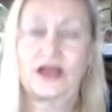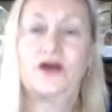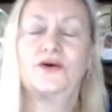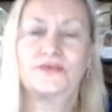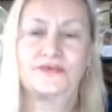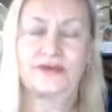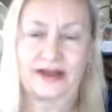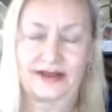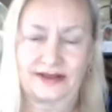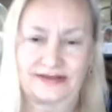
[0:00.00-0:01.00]

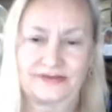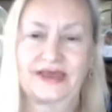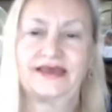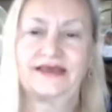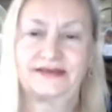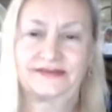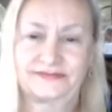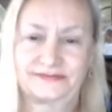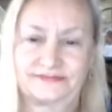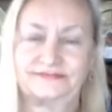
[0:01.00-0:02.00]

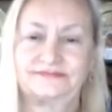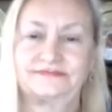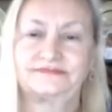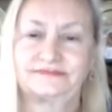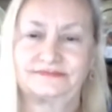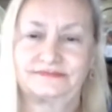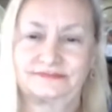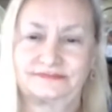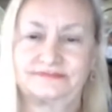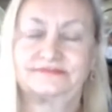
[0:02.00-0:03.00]

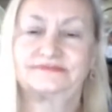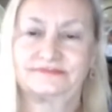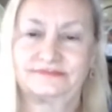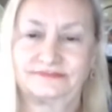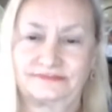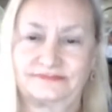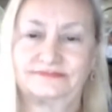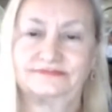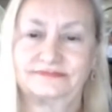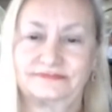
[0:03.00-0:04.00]

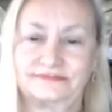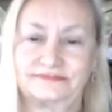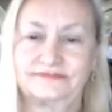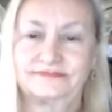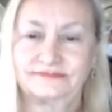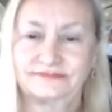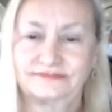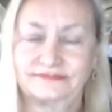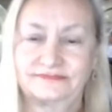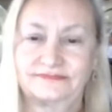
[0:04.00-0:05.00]

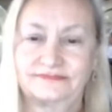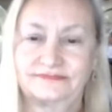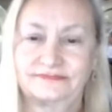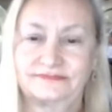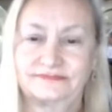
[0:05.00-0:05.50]
The person shown says nothing.